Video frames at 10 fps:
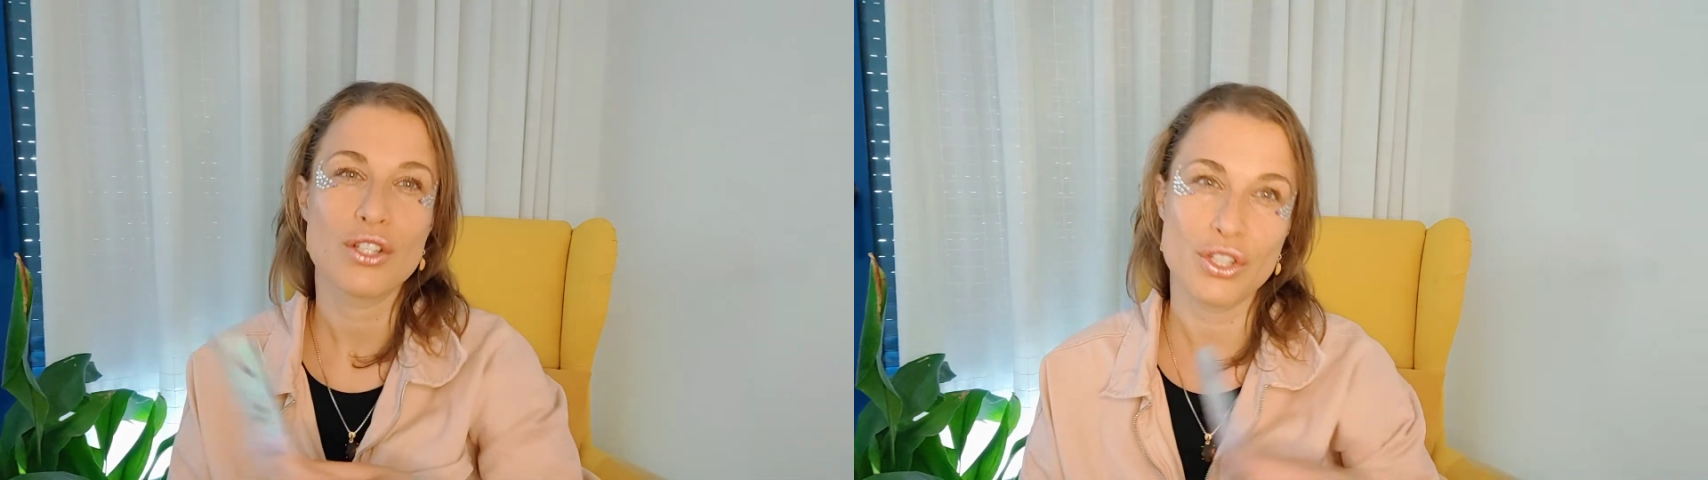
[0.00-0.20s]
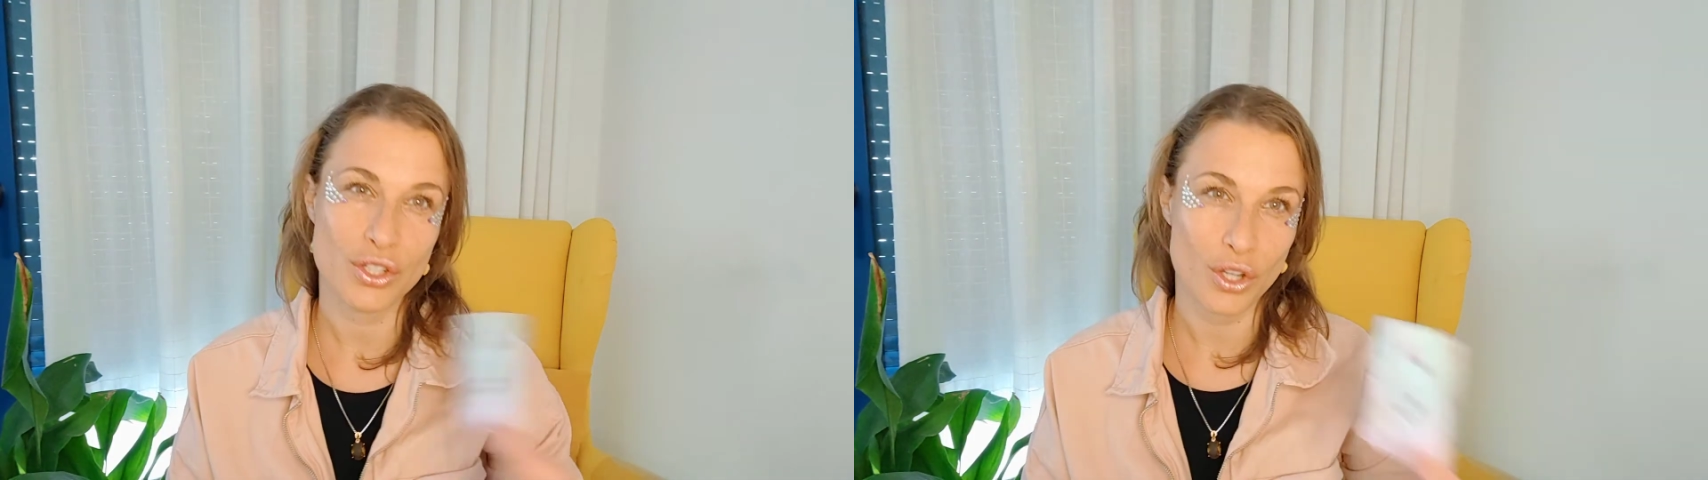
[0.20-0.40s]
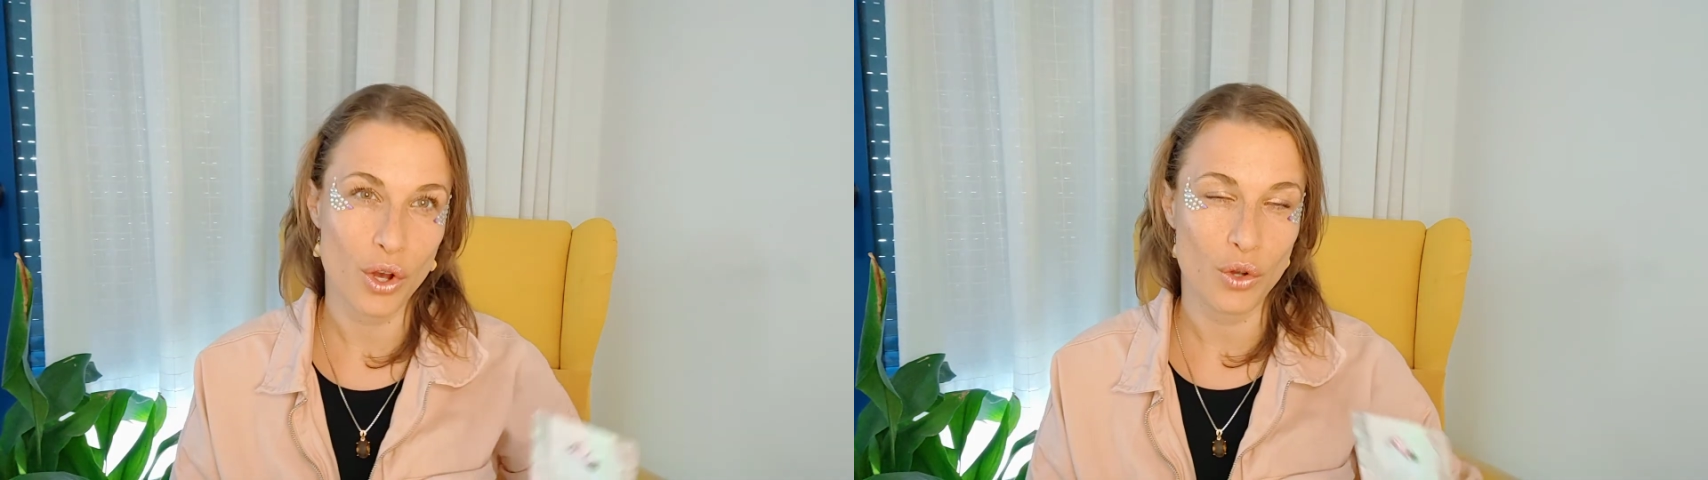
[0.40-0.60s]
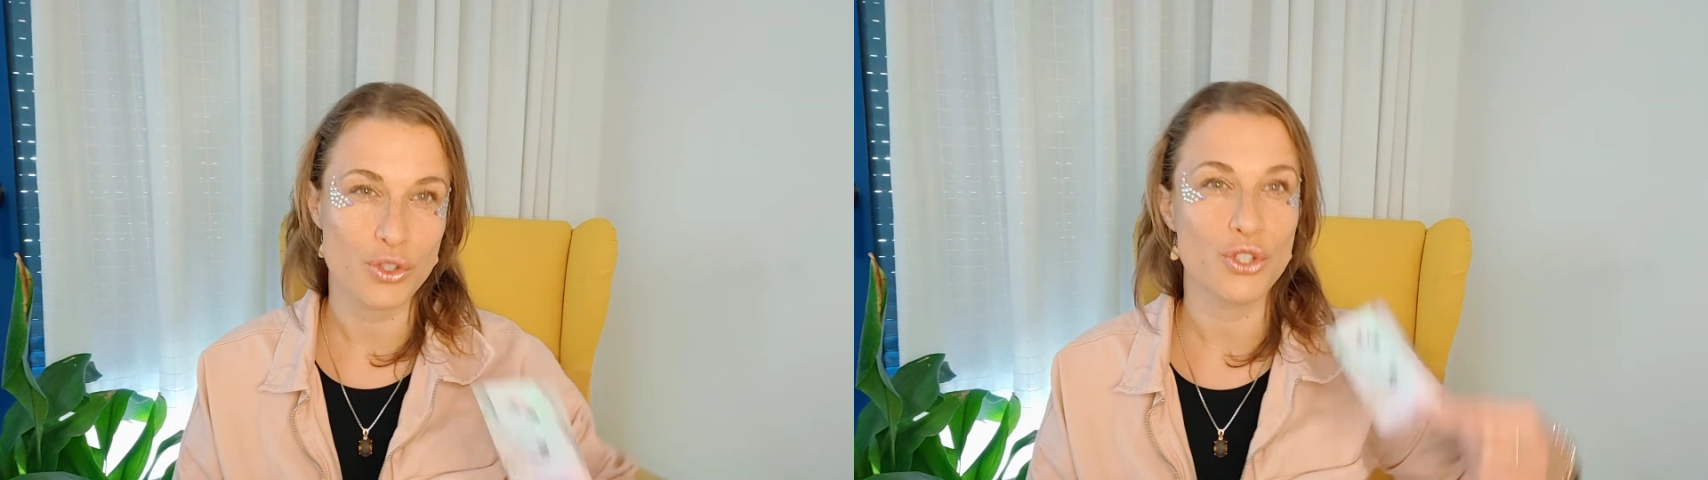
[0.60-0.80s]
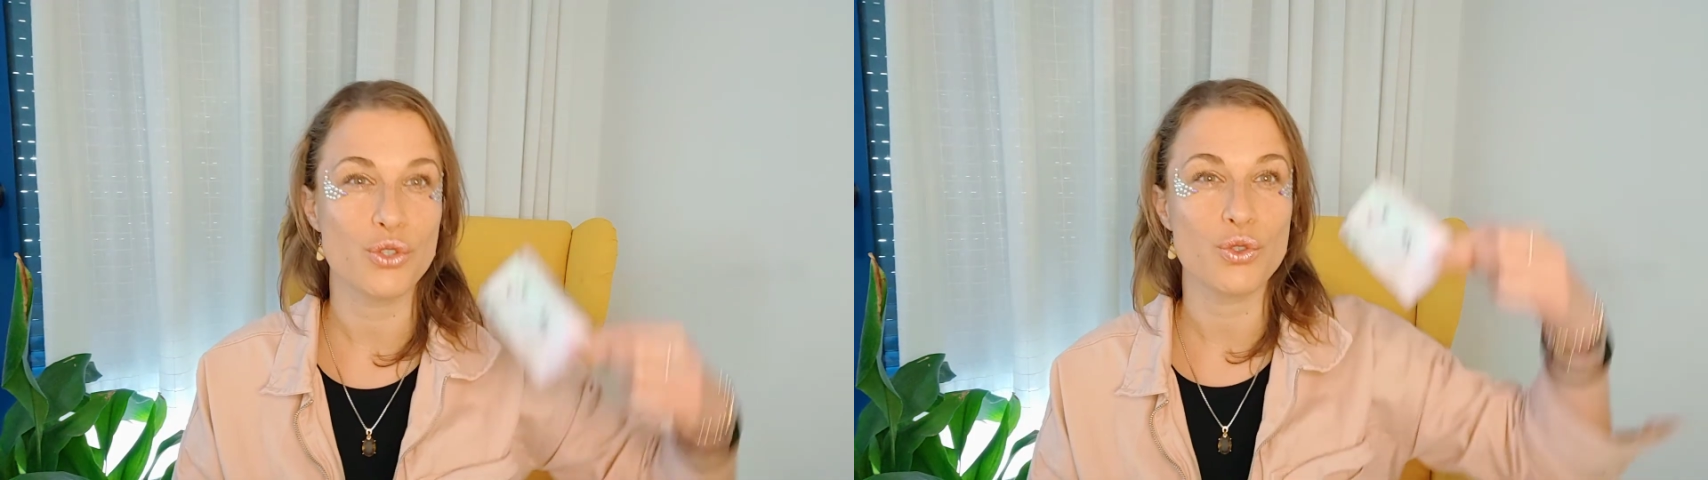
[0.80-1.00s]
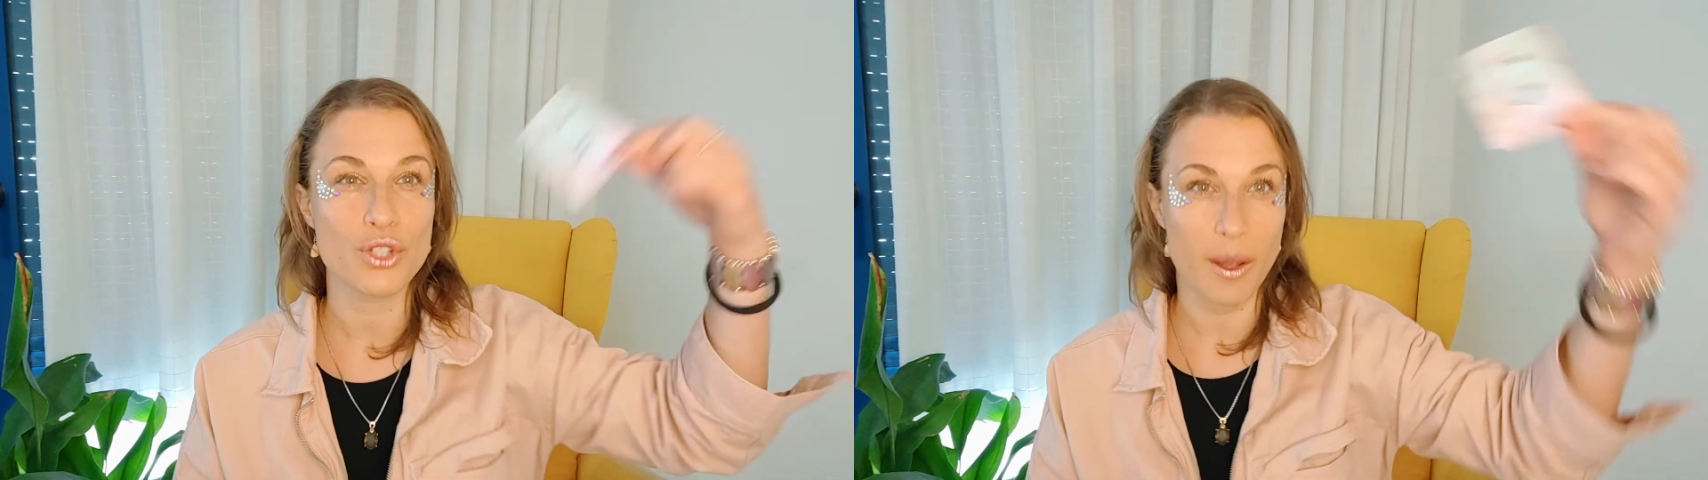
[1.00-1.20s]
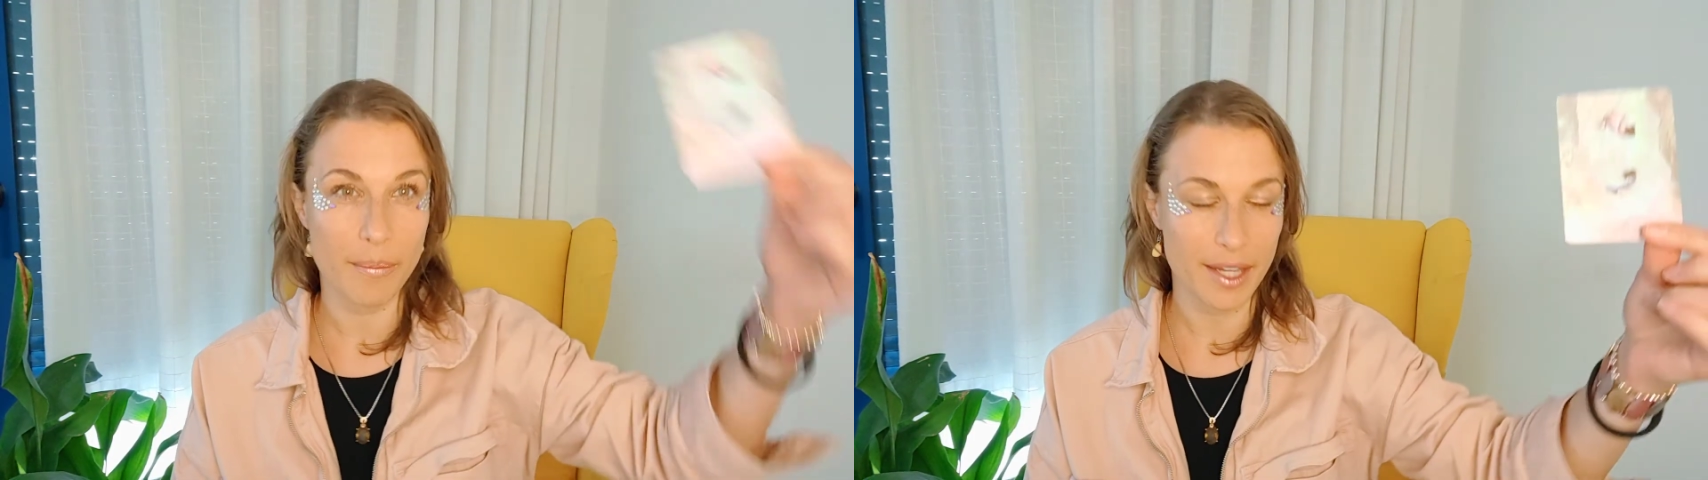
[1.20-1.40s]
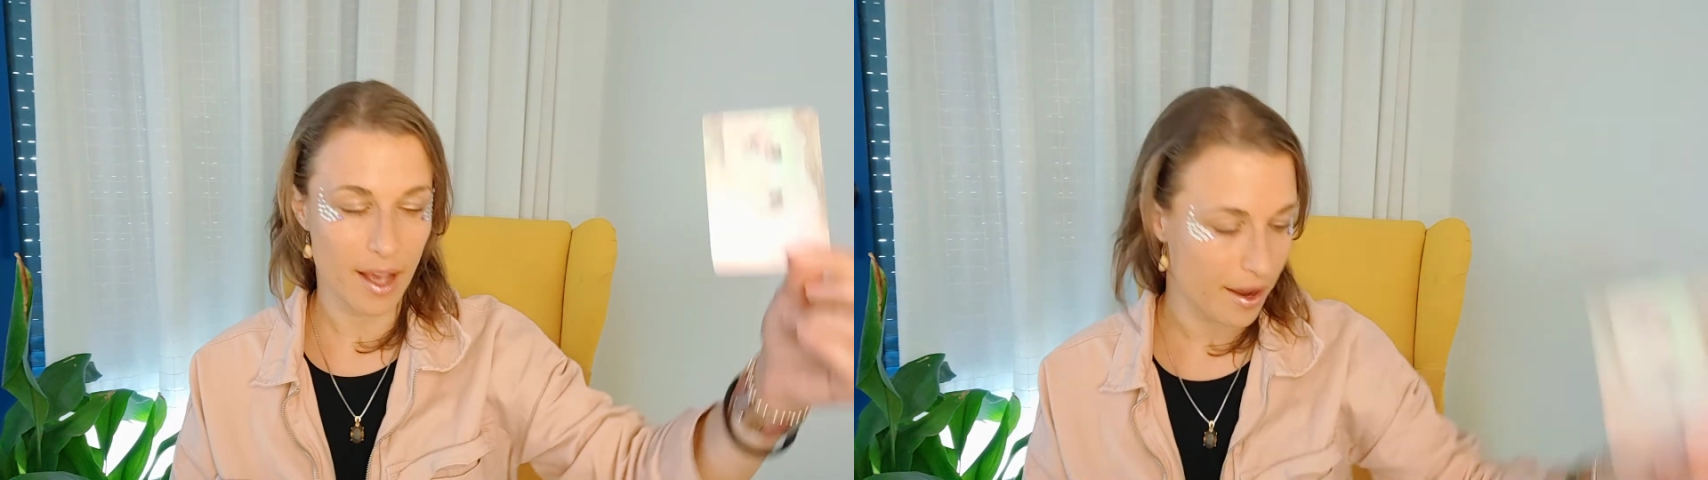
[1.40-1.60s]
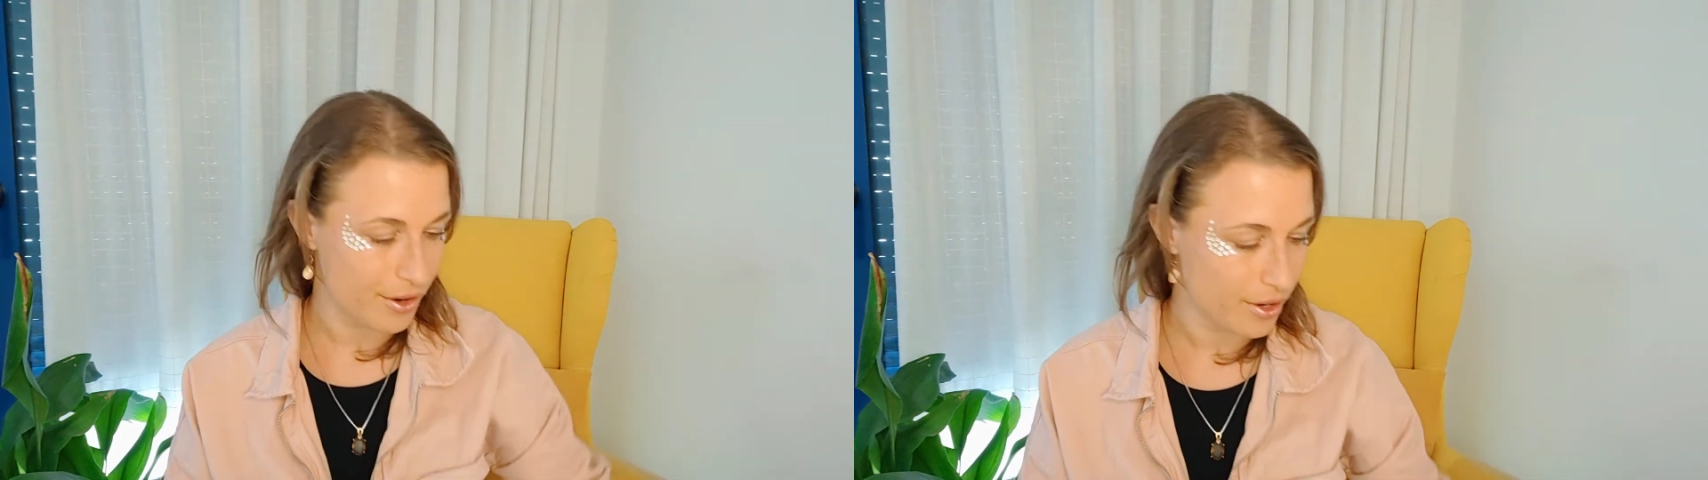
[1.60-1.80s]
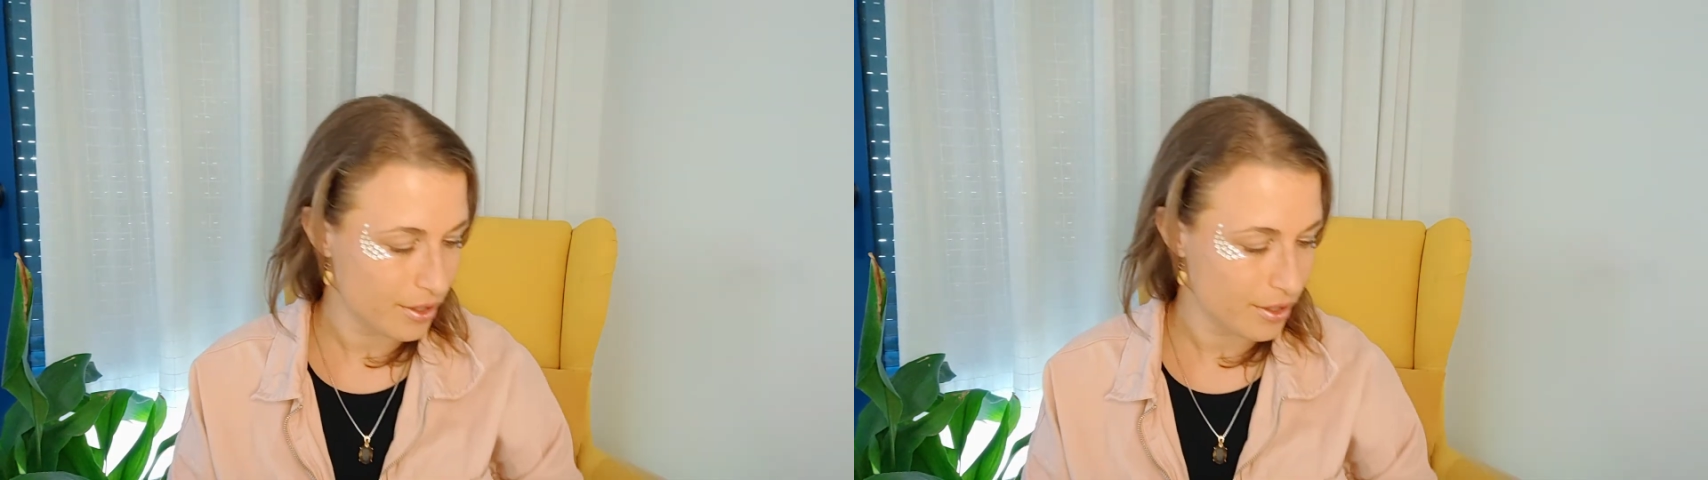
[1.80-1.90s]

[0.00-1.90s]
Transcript: so to something higher